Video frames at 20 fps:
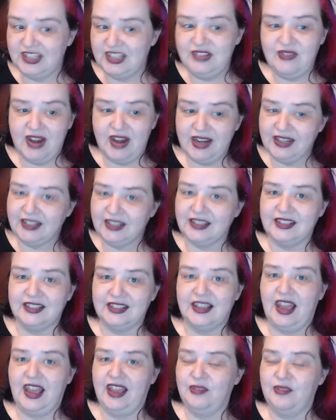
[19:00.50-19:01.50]
E rank,
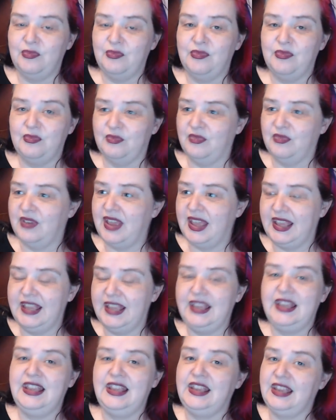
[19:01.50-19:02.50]

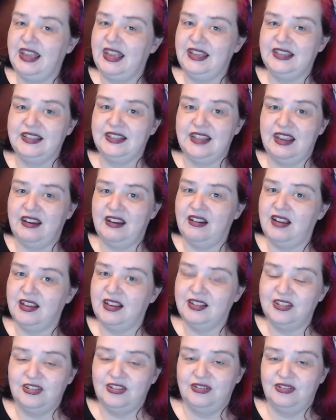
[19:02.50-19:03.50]
he is there
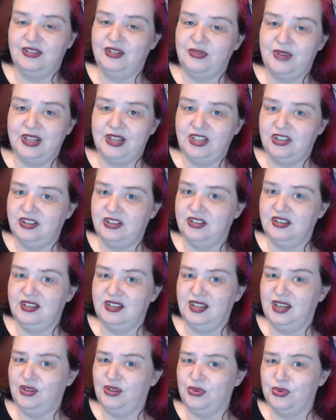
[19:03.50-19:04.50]
answering the questions
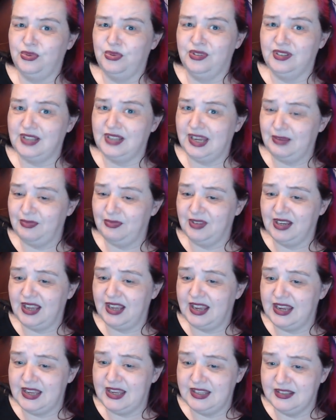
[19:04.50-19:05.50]
like all the time. The
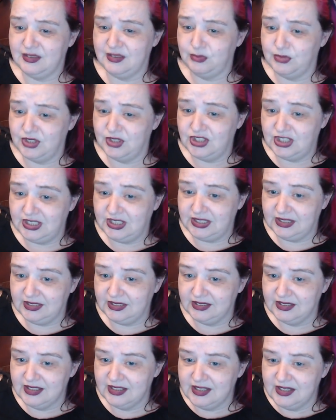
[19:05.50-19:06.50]
guy is a
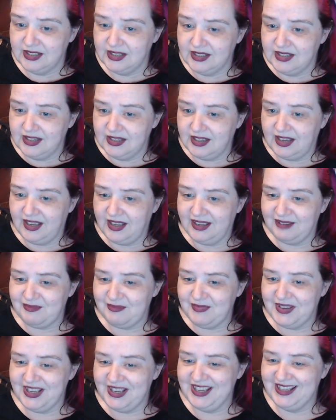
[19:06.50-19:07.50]
machine.
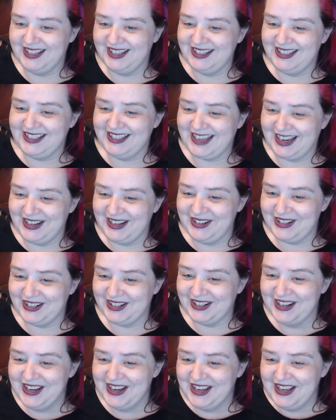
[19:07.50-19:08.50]

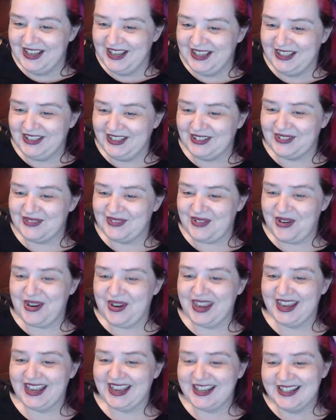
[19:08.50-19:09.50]
Sandra, you're
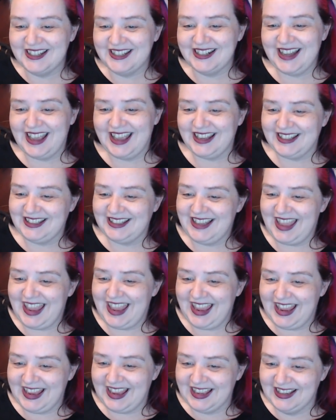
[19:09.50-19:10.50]
rocking internet.
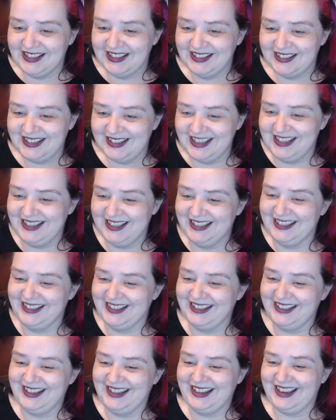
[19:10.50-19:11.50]
Yay.
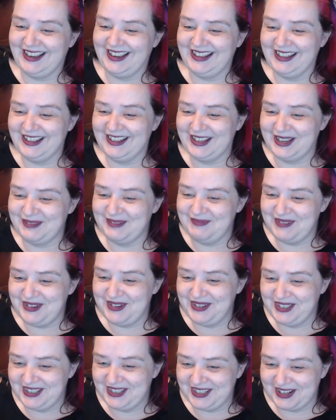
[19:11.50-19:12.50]
Cutting the
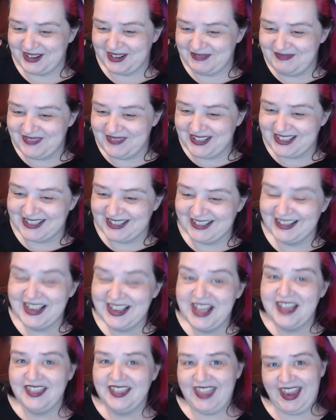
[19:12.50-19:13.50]
caboose subbed.
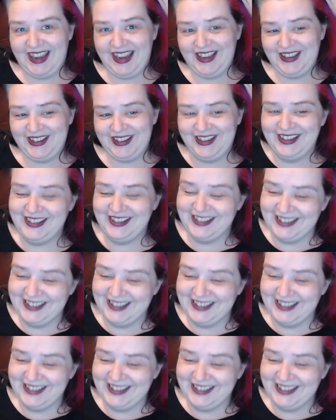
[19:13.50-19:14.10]
Thank you.